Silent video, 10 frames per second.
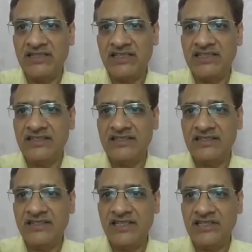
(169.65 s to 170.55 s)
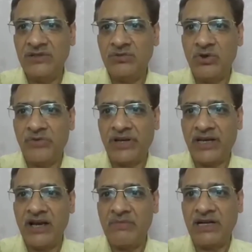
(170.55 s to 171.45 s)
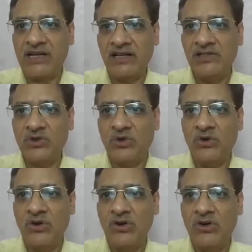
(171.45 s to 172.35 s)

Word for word: this is native to Africa but also